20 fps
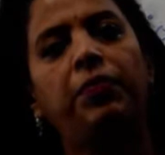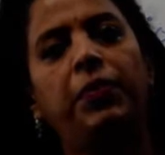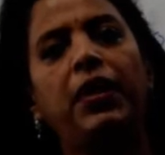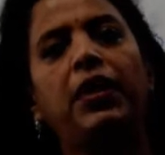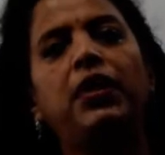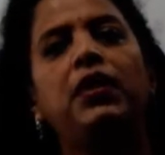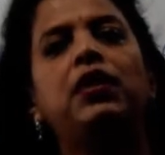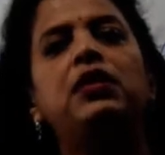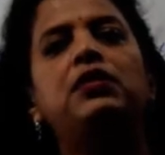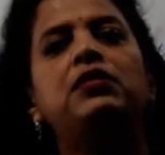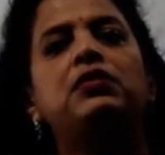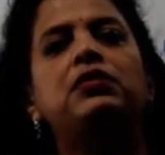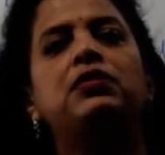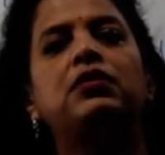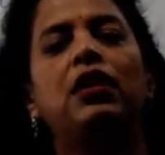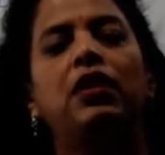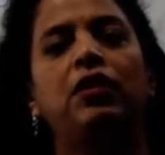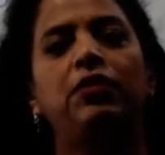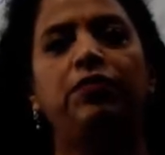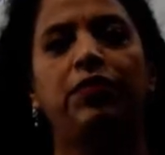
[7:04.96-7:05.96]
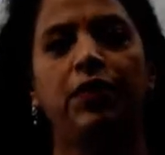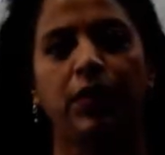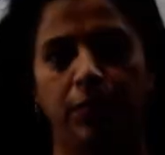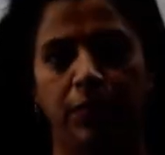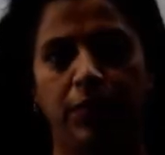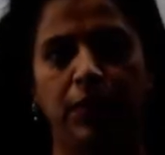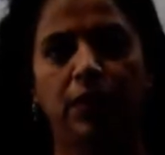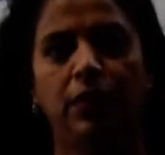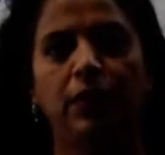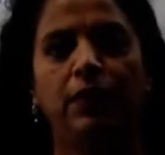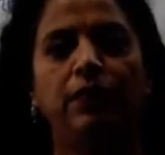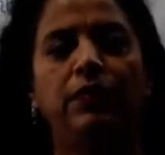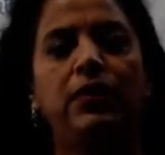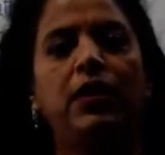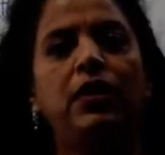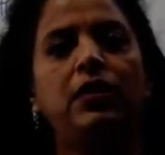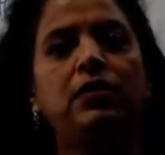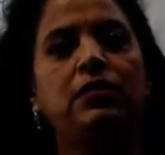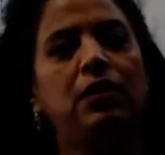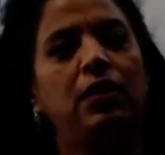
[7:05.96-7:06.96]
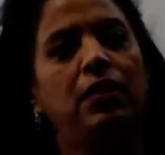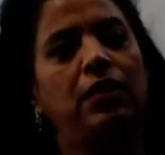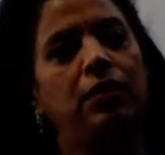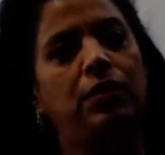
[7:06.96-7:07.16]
pregnancy is confirmed. That is,